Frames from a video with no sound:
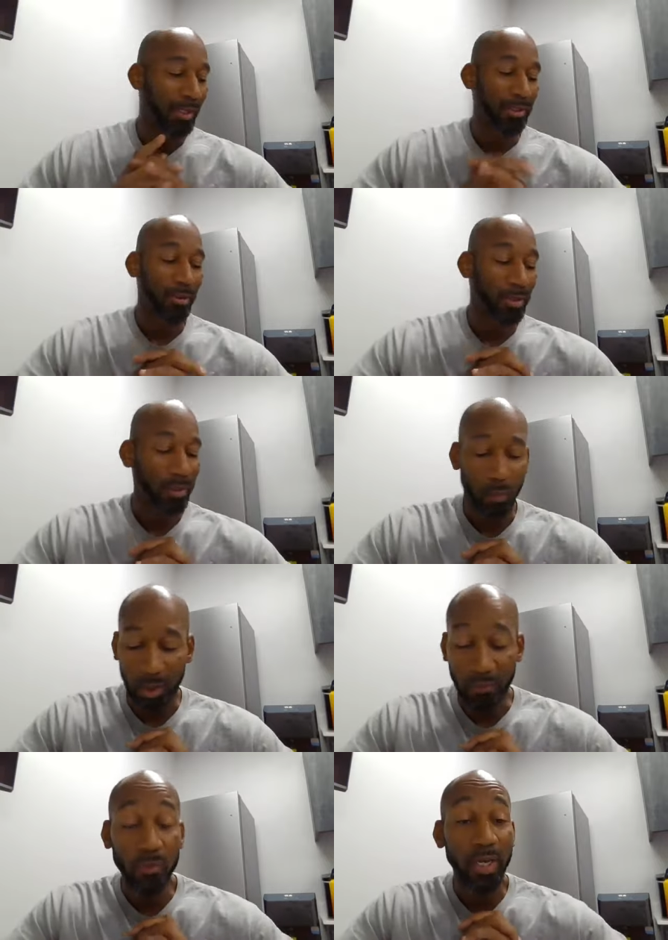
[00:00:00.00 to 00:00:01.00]
So it's a
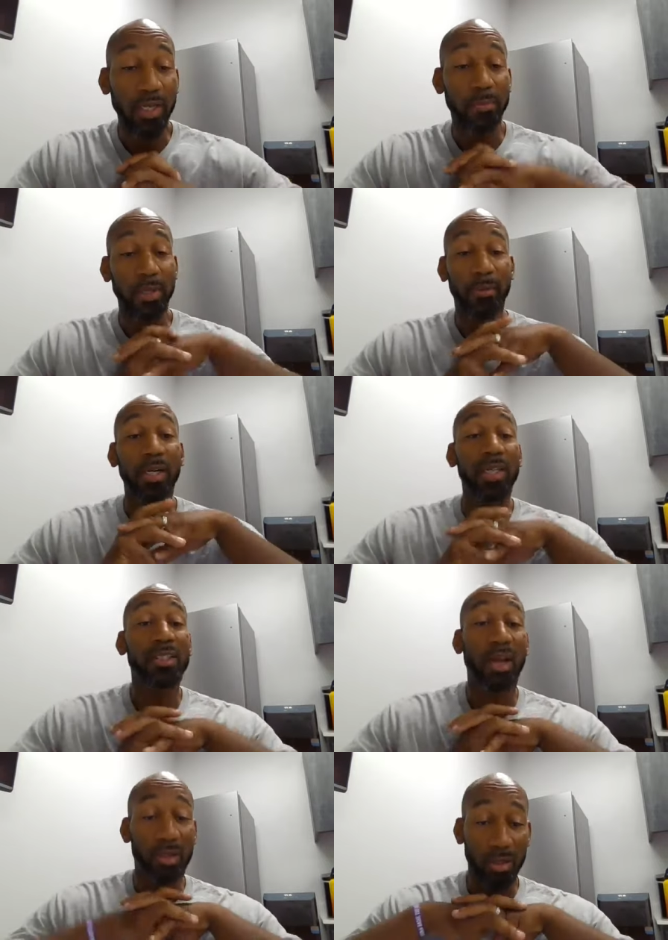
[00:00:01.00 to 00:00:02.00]
wonderful day to be able to
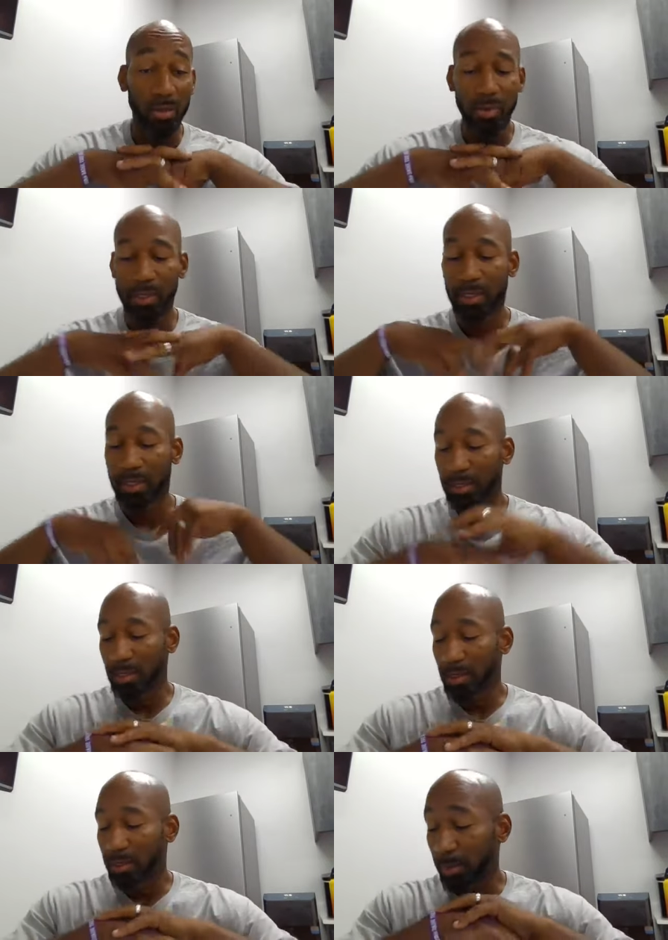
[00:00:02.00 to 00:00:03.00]
let y'all know.
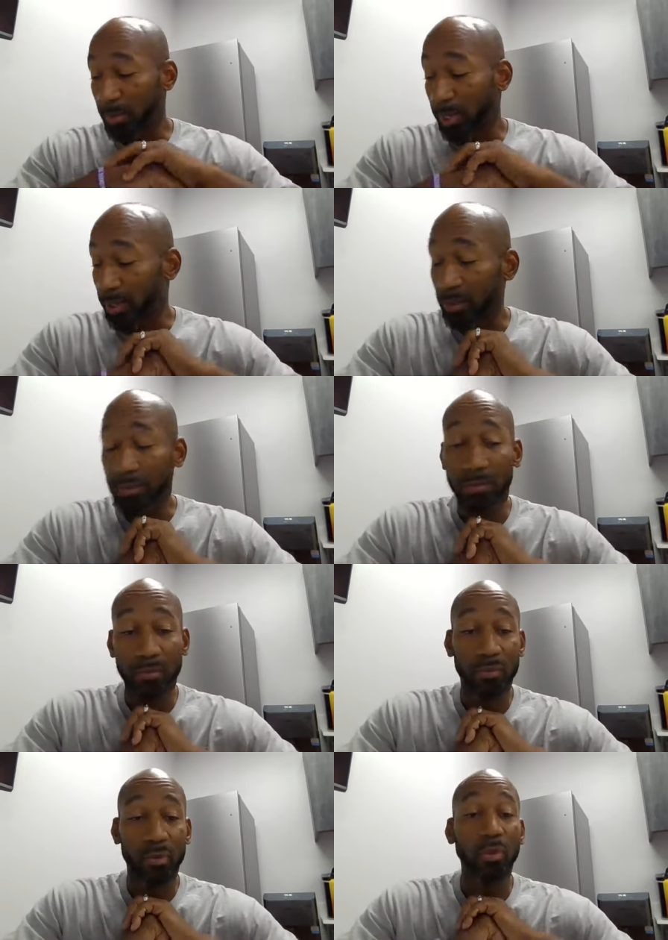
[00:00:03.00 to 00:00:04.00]
People that are
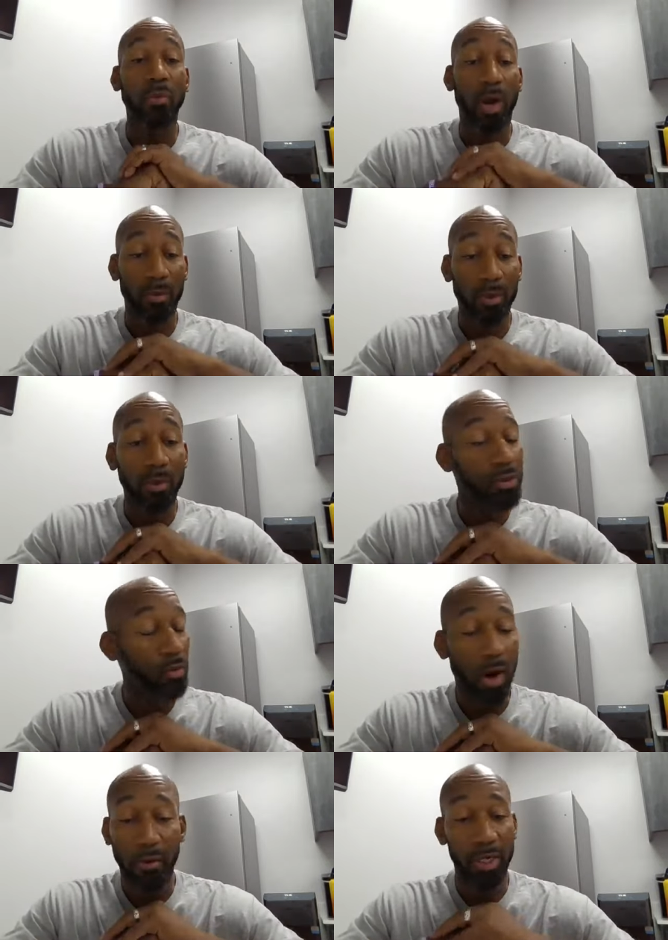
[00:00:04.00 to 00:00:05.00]
truly walking with the Lord,
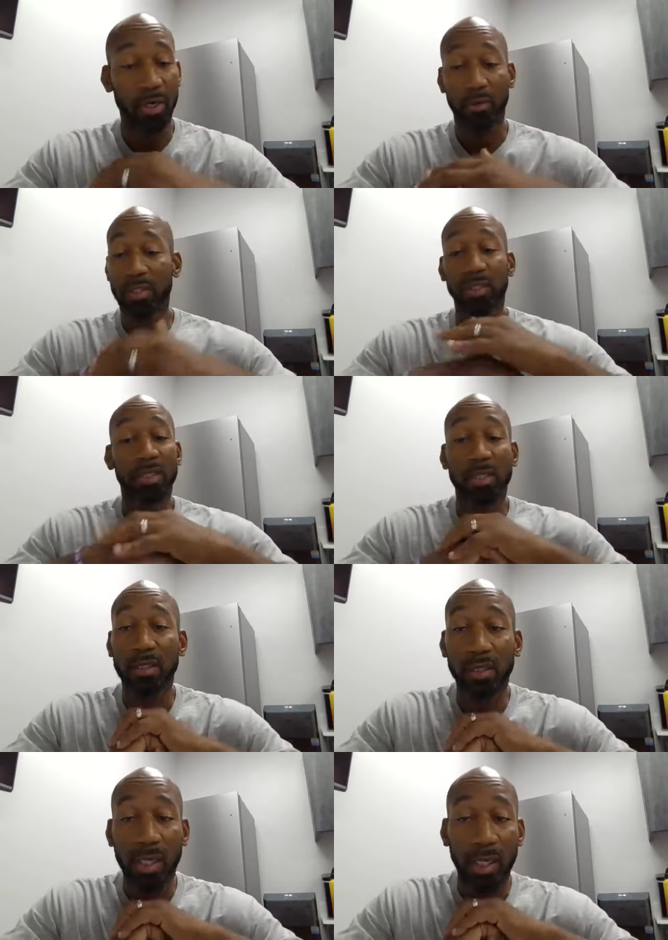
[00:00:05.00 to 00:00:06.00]
you already know this is
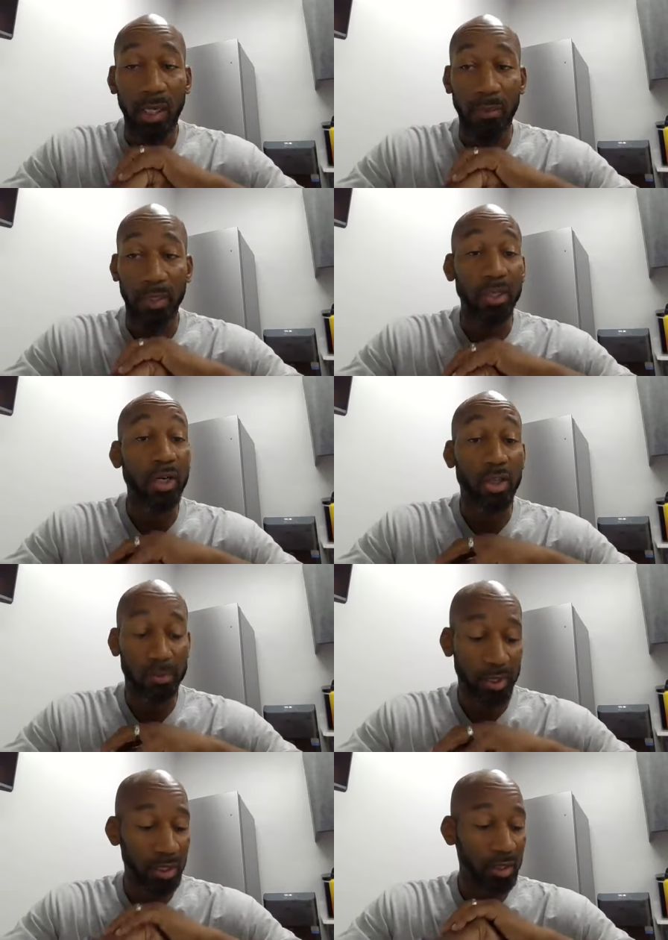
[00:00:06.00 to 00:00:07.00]
just um,
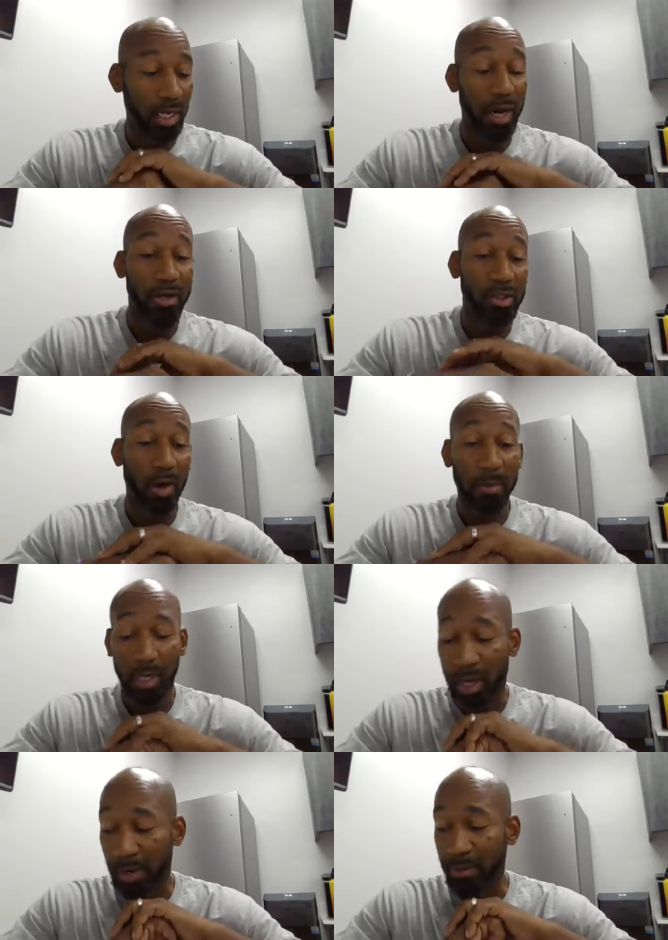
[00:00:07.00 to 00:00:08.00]
encouragement, just iron
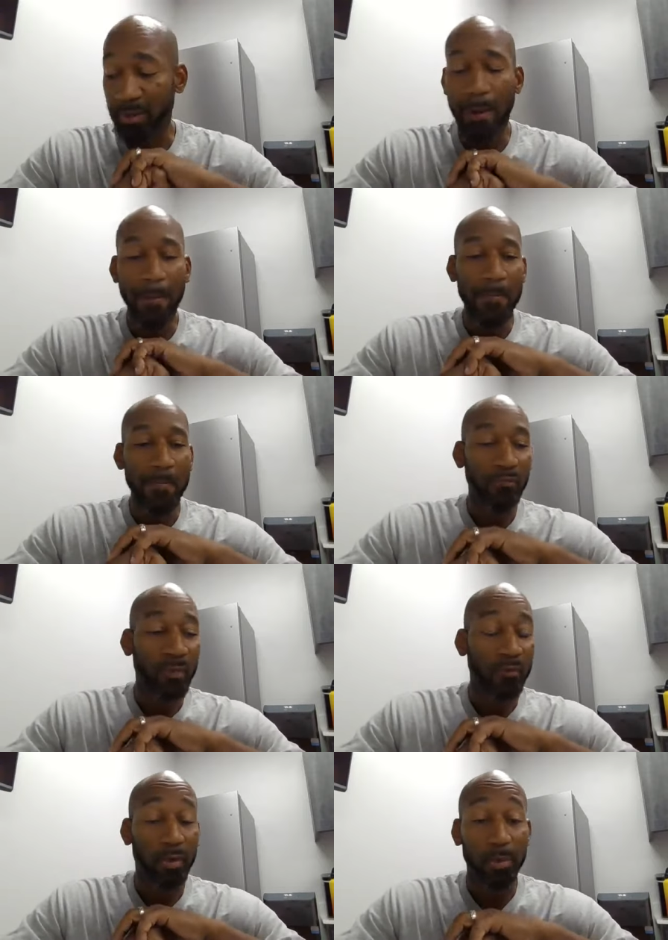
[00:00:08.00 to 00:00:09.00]
sharpening iron.
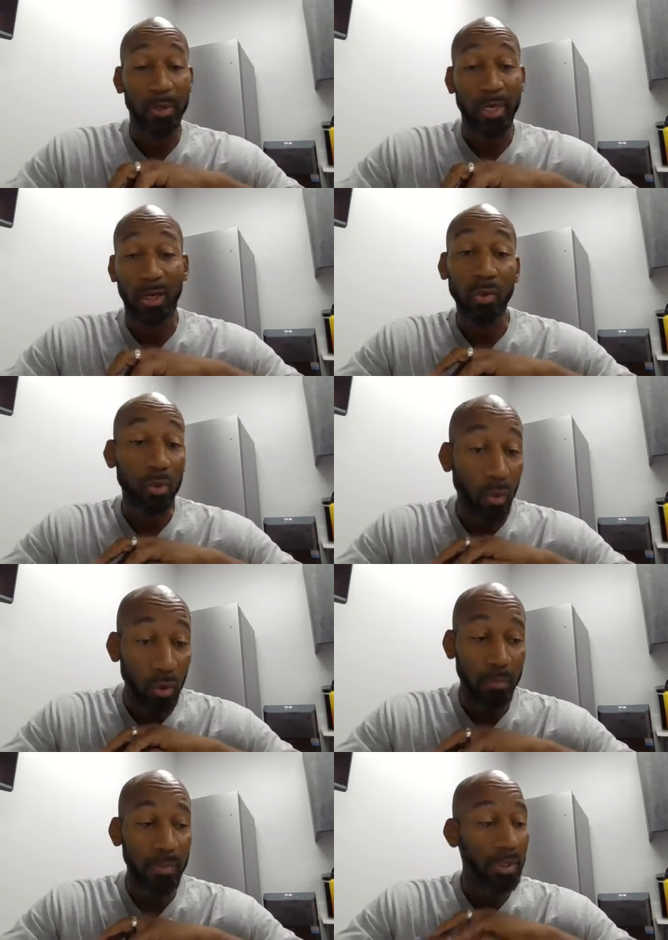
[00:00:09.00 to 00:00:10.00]
For the people that are
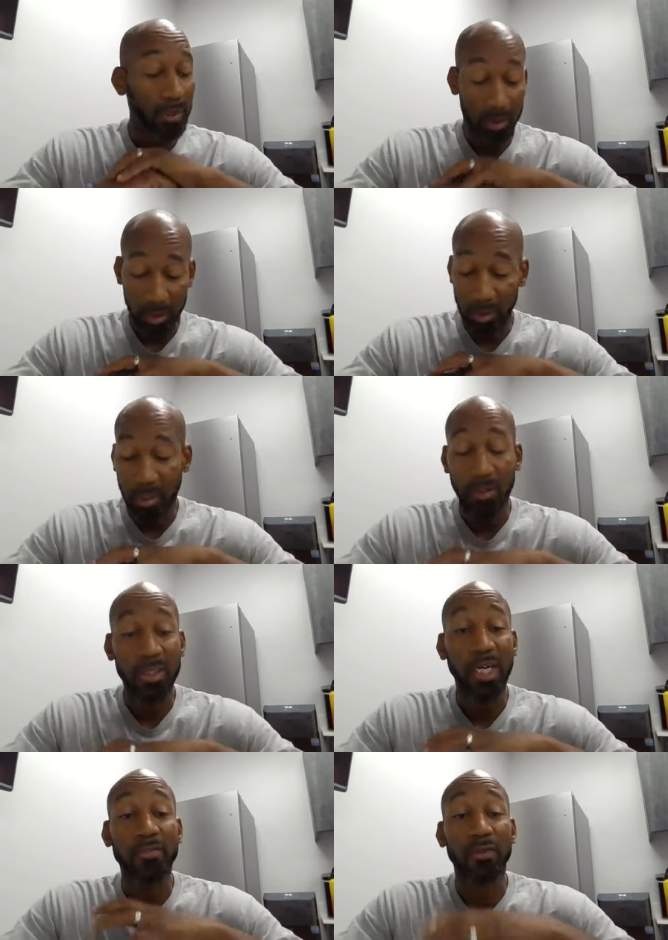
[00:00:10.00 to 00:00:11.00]
lukewarm, this is another
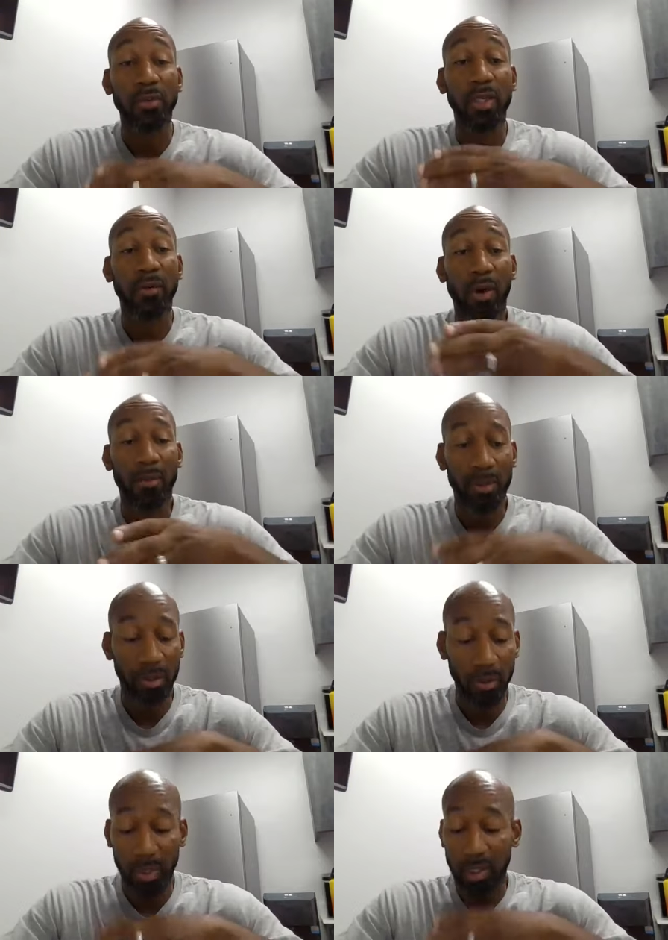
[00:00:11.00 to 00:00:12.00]
chance for you to get right with the
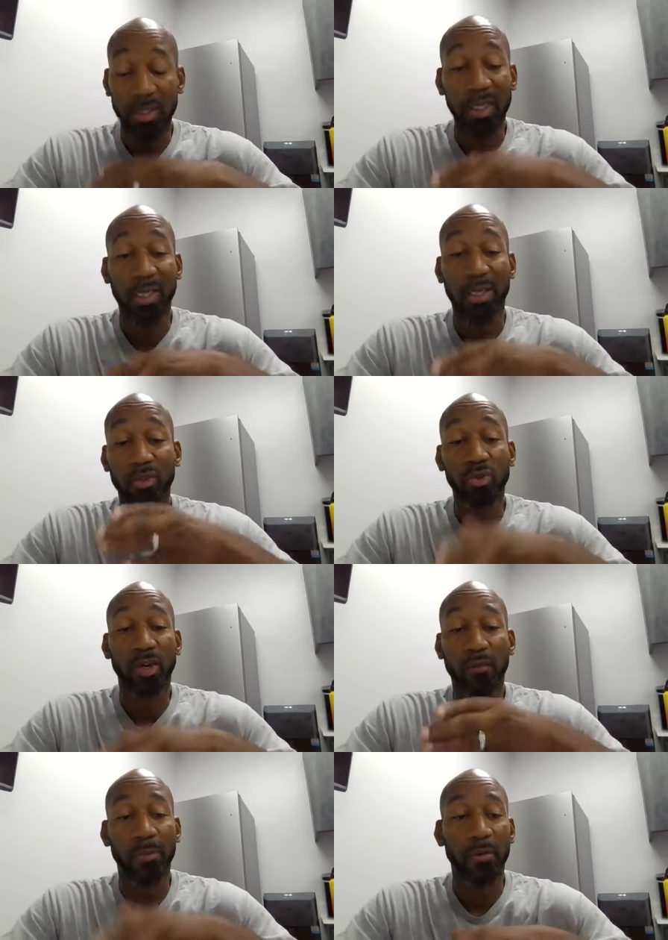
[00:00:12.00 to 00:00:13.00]
Lord and understand that you
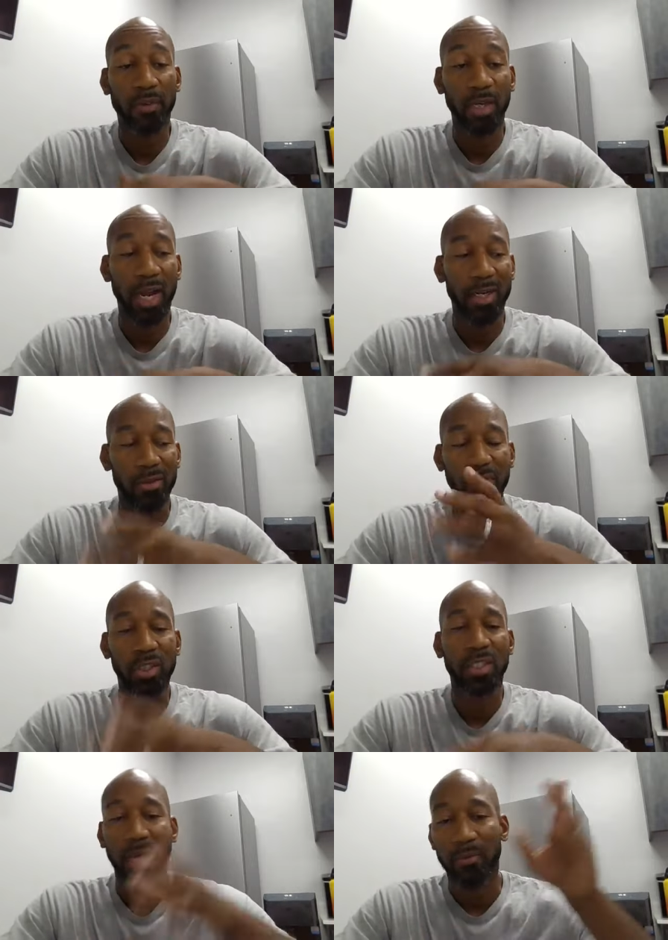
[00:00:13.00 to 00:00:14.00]
serve a perfect God and you
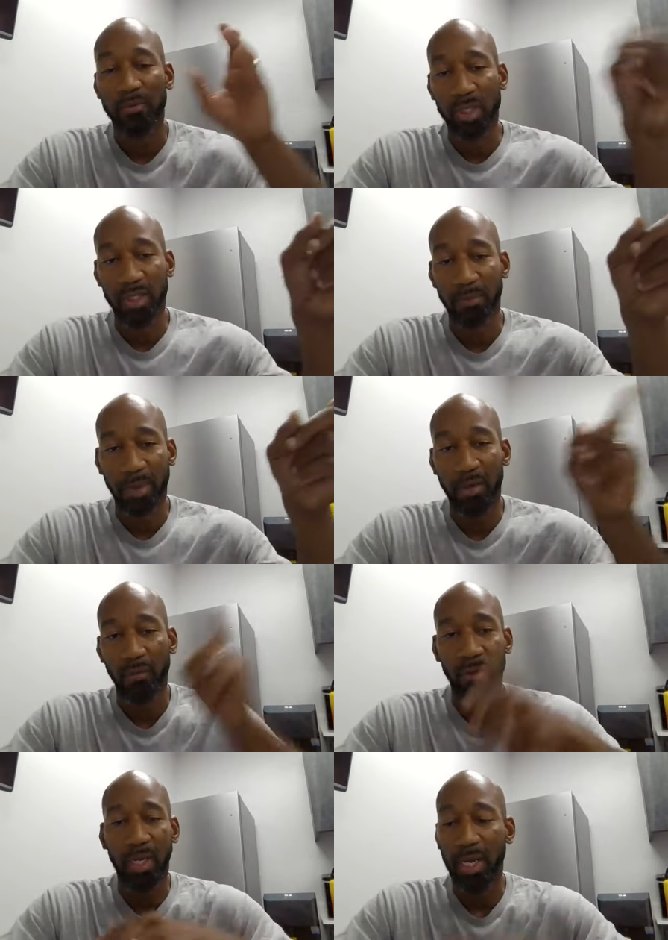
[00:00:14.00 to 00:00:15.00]
need to stop trusting man
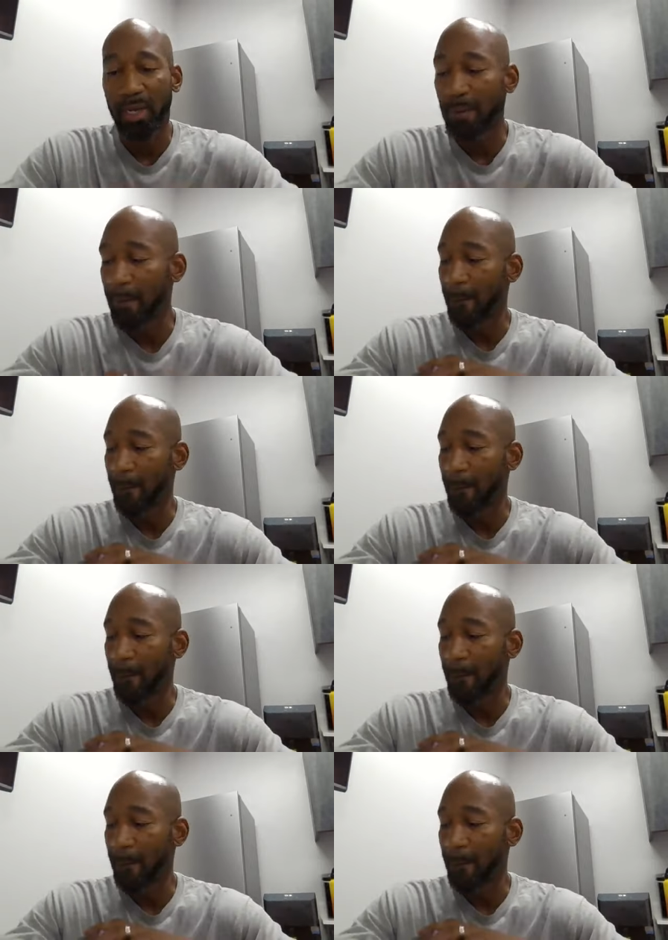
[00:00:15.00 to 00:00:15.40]
over God.